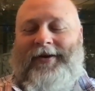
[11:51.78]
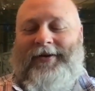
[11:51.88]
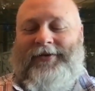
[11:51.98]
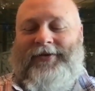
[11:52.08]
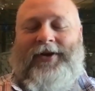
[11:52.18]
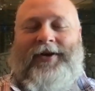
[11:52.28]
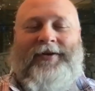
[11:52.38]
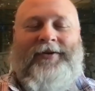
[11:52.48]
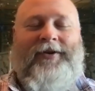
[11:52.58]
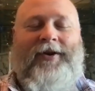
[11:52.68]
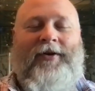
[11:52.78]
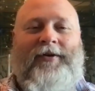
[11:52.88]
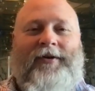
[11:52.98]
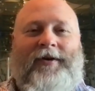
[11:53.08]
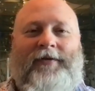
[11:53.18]
son or
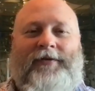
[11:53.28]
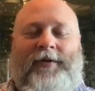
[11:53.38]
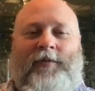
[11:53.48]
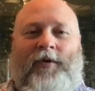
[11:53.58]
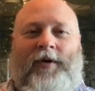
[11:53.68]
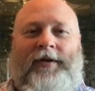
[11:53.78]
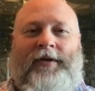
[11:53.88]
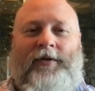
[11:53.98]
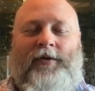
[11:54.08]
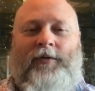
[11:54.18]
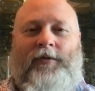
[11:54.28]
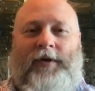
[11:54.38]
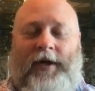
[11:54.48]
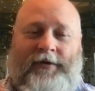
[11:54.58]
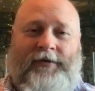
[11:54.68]
daughter of someone who
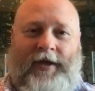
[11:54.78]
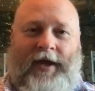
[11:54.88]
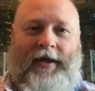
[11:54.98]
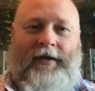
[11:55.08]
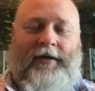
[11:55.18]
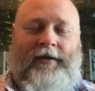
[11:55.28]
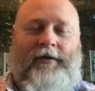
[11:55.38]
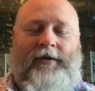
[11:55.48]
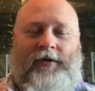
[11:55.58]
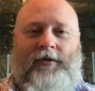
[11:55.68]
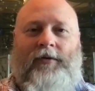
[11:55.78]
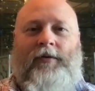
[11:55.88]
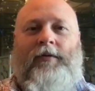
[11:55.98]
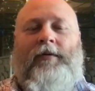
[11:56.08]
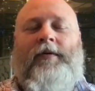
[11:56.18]
does that to
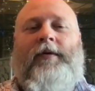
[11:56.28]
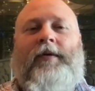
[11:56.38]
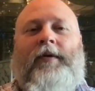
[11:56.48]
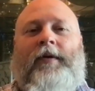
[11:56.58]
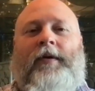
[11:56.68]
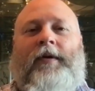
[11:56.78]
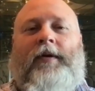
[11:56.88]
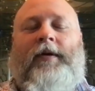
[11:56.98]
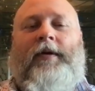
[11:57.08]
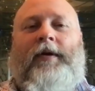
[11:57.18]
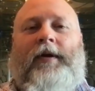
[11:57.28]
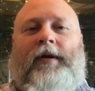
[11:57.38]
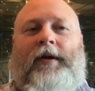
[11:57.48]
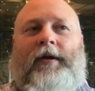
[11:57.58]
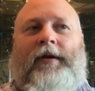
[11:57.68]
you,
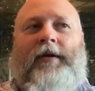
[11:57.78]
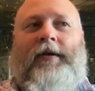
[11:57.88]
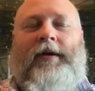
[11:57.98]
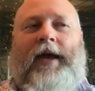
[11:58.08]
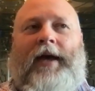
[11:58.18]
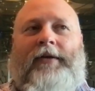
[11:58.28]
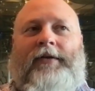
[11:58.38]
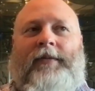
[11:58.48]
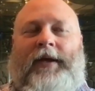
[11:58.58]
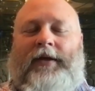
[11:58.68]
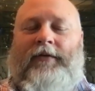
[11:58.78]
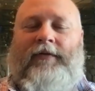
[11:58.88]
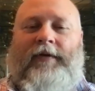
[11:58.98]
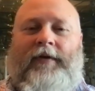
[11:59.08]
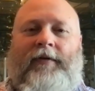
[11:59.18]
and how does it make you
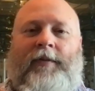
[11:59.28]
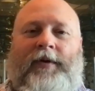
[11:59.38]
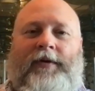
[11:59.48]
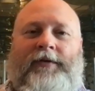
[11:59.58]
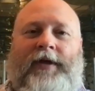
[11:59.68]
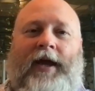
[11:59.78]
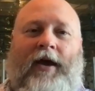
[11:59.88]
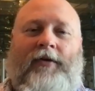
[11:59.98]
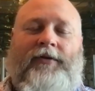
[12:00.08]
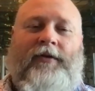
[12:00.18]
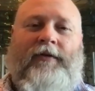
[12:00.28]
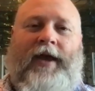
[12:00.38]
feel? Because I also have